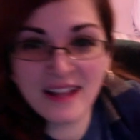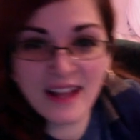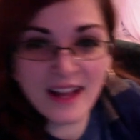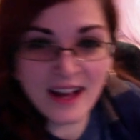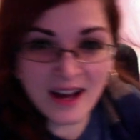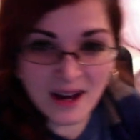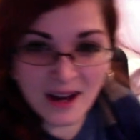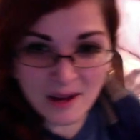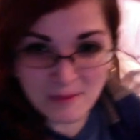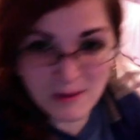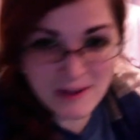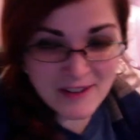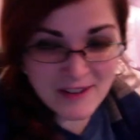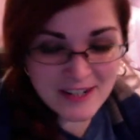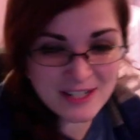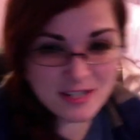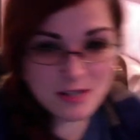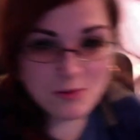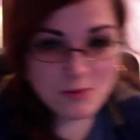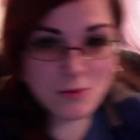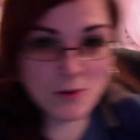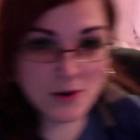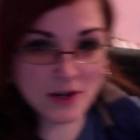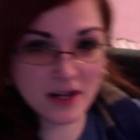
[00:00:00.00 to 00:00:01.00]
Um, I've
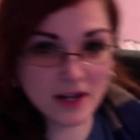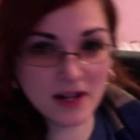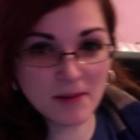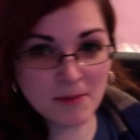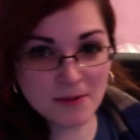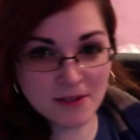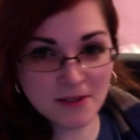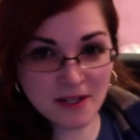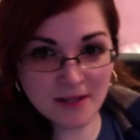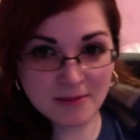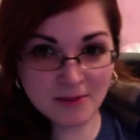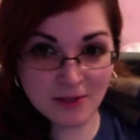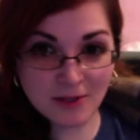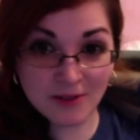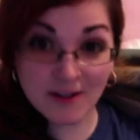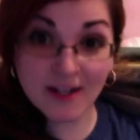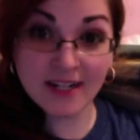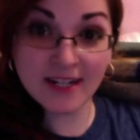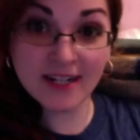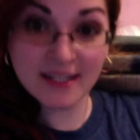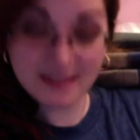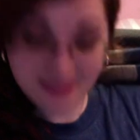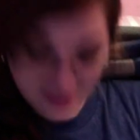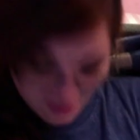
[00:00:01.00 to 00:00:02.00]
actually wore it a couple times
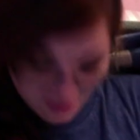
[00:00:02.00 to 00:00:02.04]
already, so